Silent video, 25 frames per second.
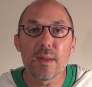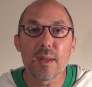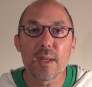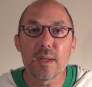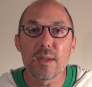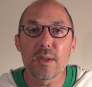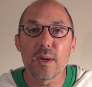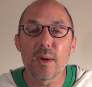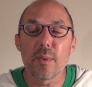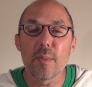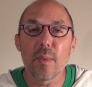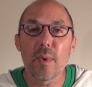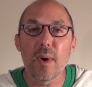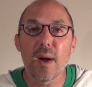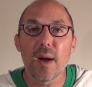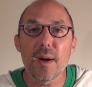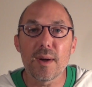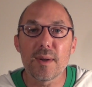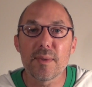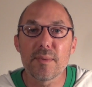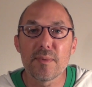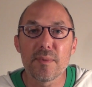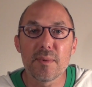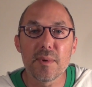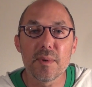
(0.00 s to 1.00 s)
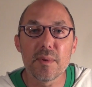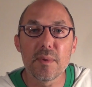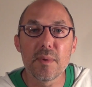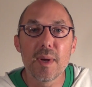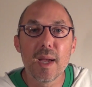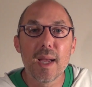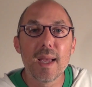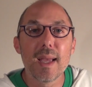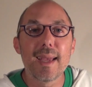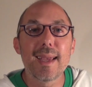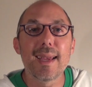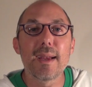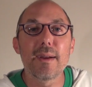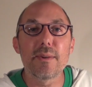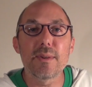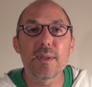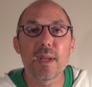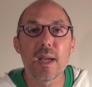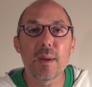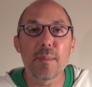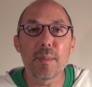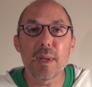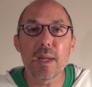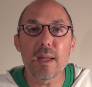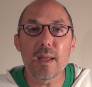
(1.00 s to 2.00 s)
that you can walk through. Here's
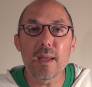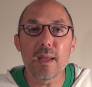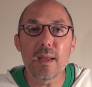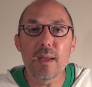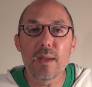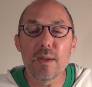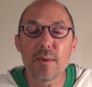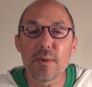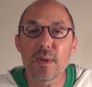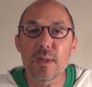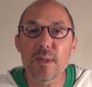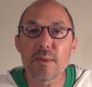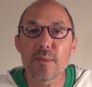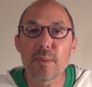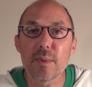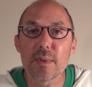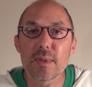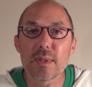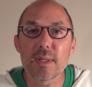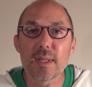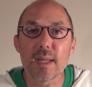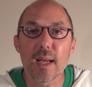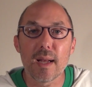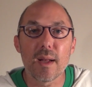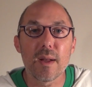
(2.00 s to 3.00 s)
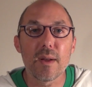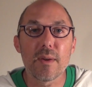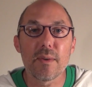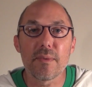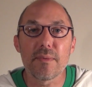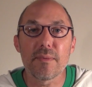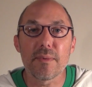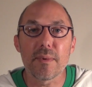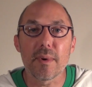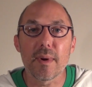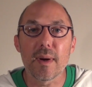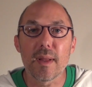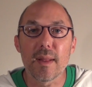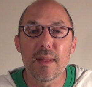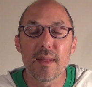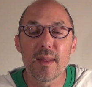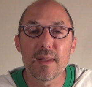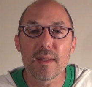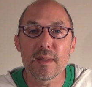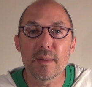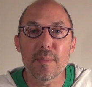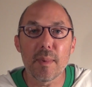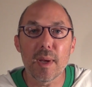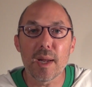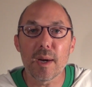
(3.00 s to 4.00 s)
how many units will sell for
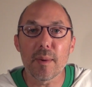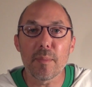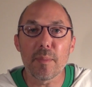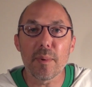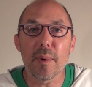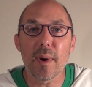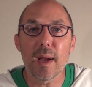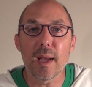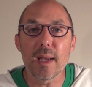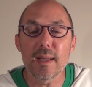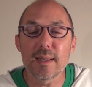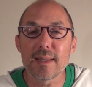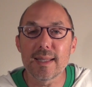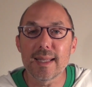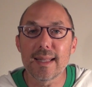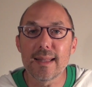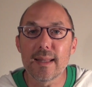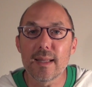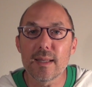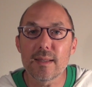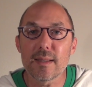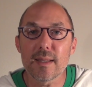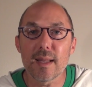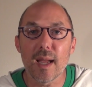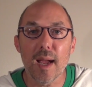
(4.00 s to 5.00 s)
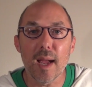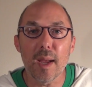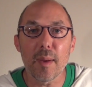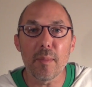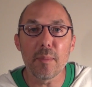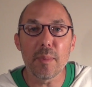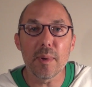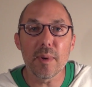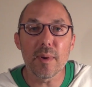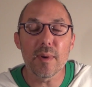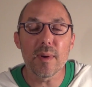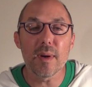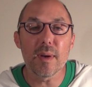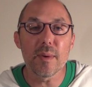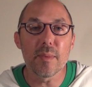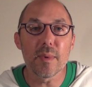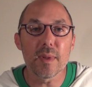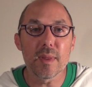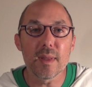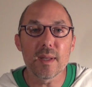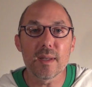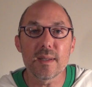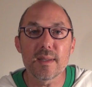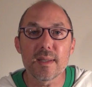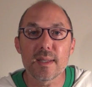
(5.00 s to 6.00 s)
this amount of price in this time period
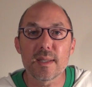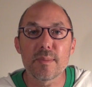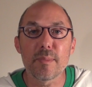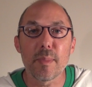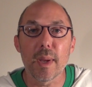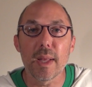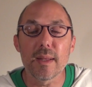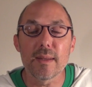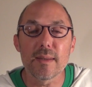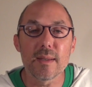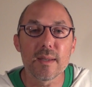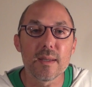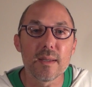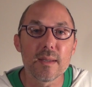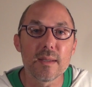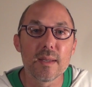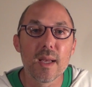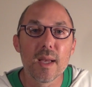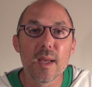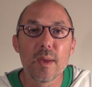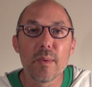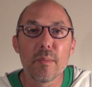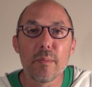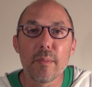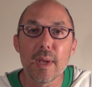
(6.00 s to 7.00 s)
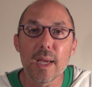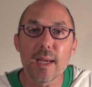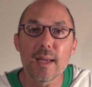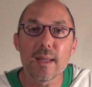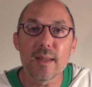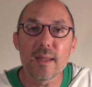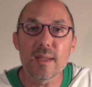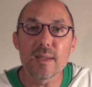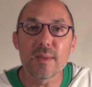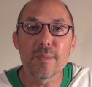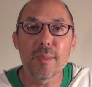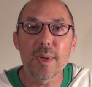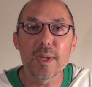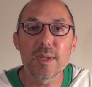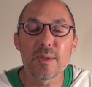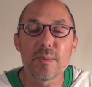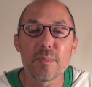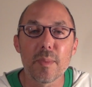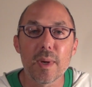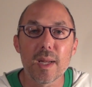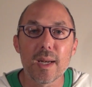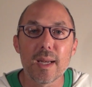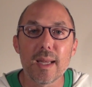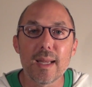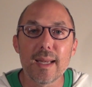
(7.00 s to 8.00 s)
with these expenses, making this much
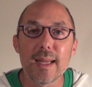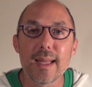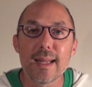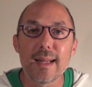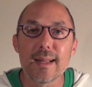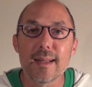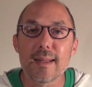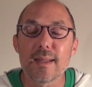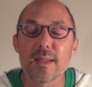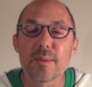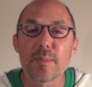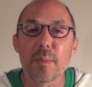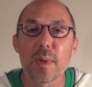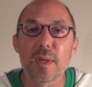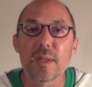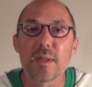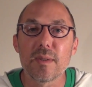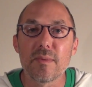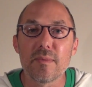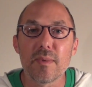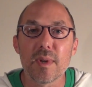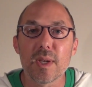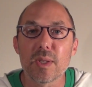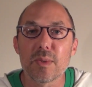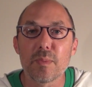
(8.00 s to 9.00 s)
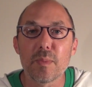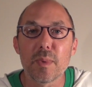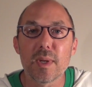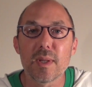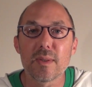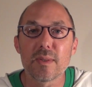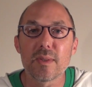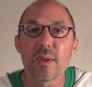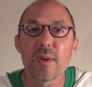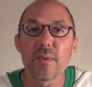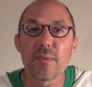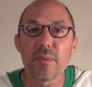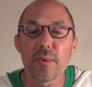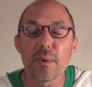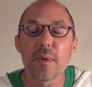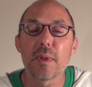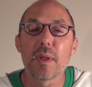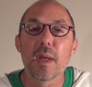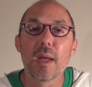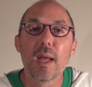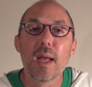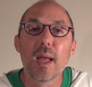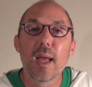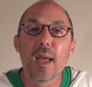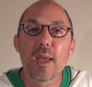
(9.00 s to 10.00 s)
money, needing this much investment, and so forth.
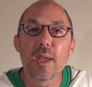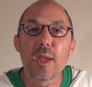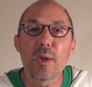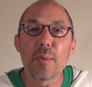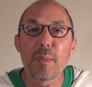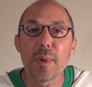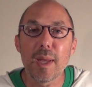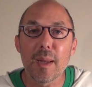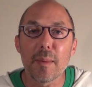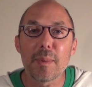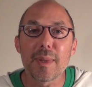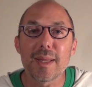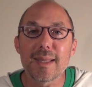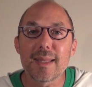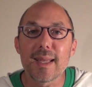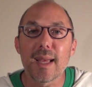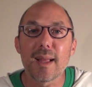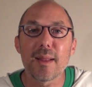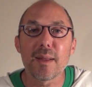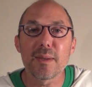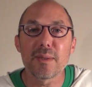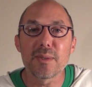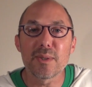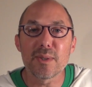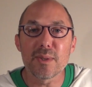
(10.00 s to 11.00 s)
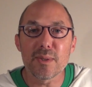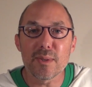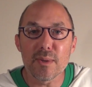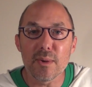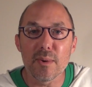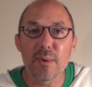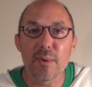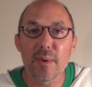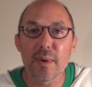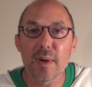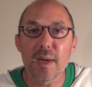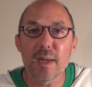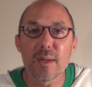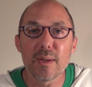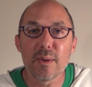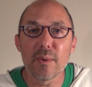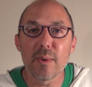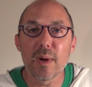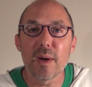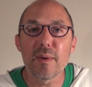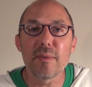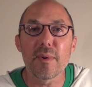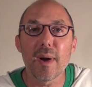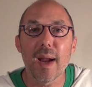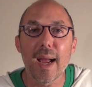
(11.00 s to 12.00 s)
You'll be able to tell a story to
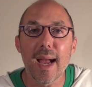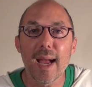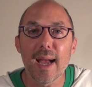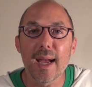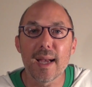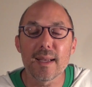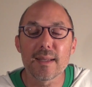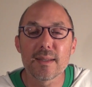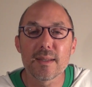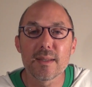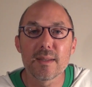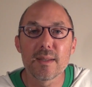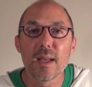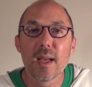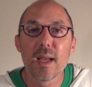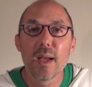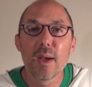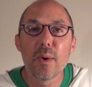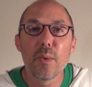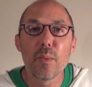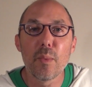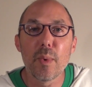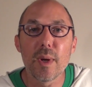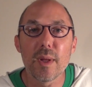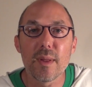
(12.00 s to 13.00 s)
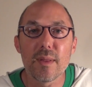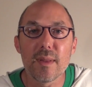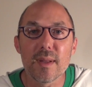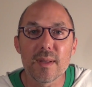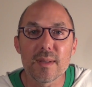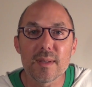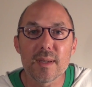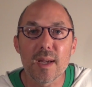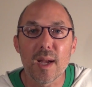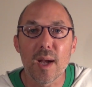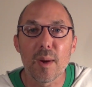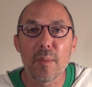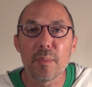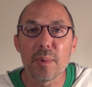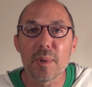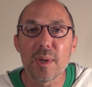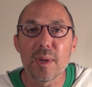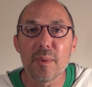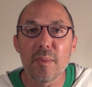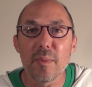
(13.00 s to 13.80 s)
whoever asks, will this company